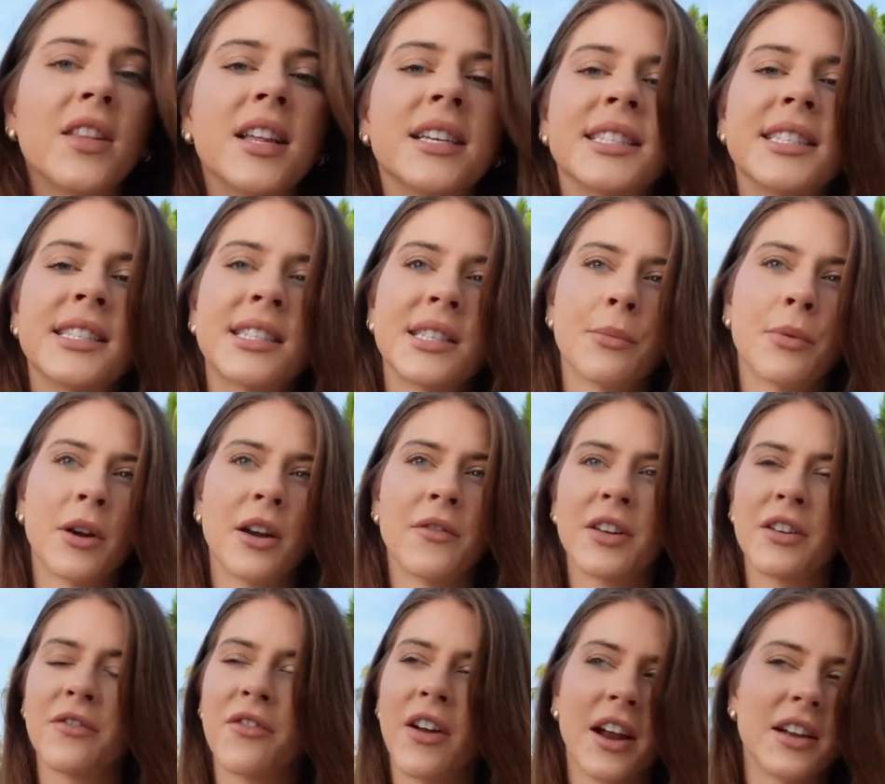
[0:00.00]
This is the
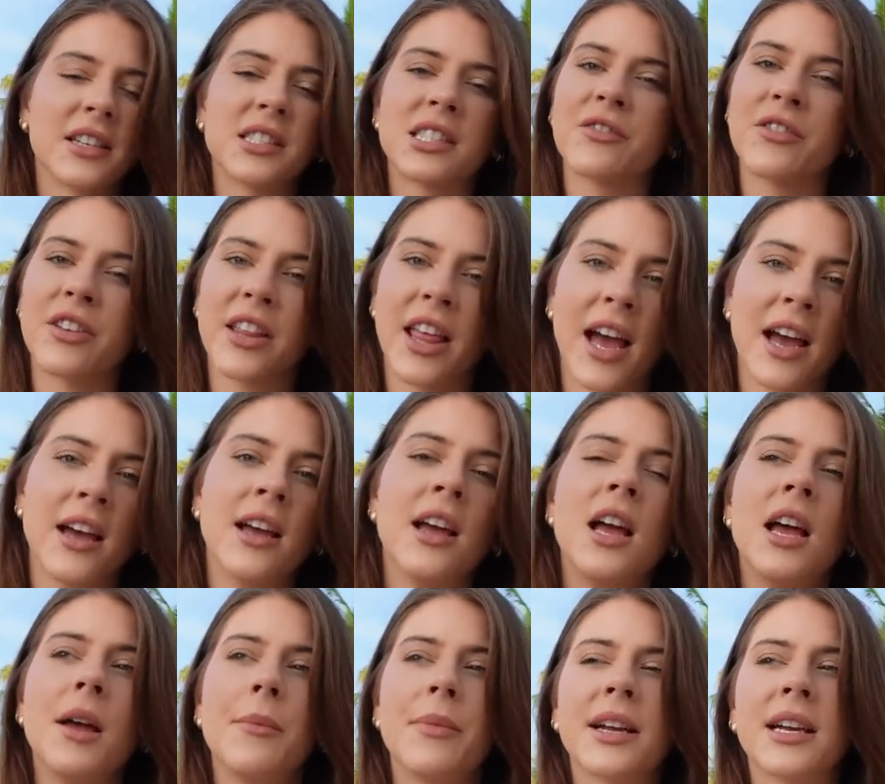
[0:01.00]
perfect fragrance for that
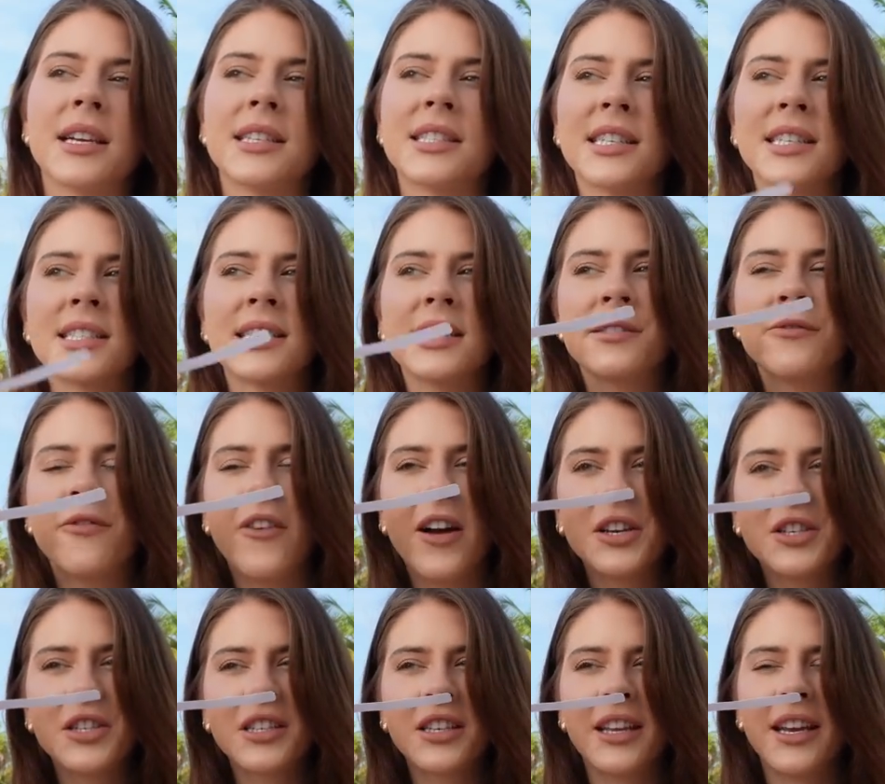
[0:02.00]
because this is
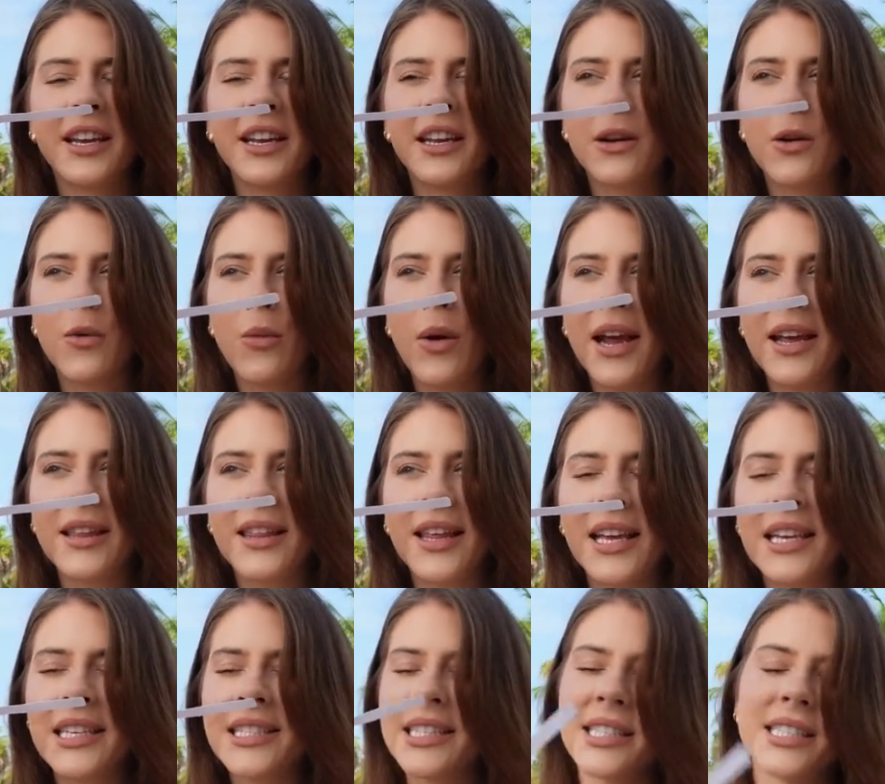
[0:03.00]
fresh and clean in a way
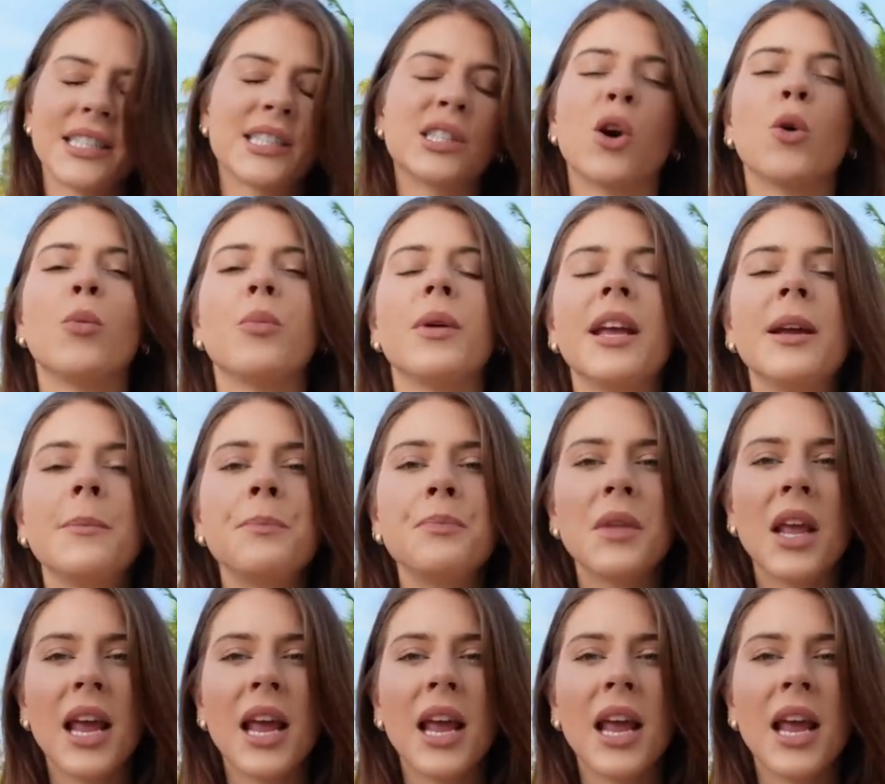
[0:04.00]
that isn't soapy.